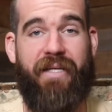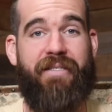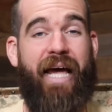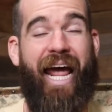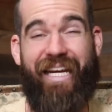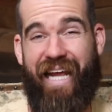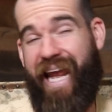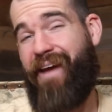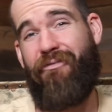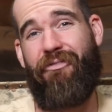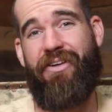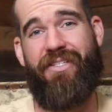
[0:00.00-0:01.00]
must hate
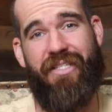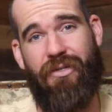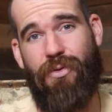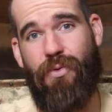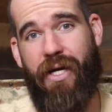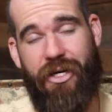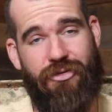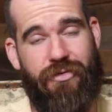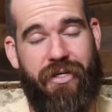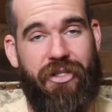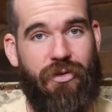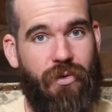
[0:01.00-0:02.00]
every single
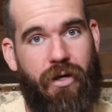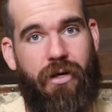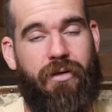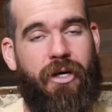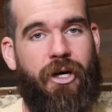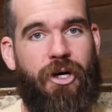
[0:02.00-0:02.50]
country in the world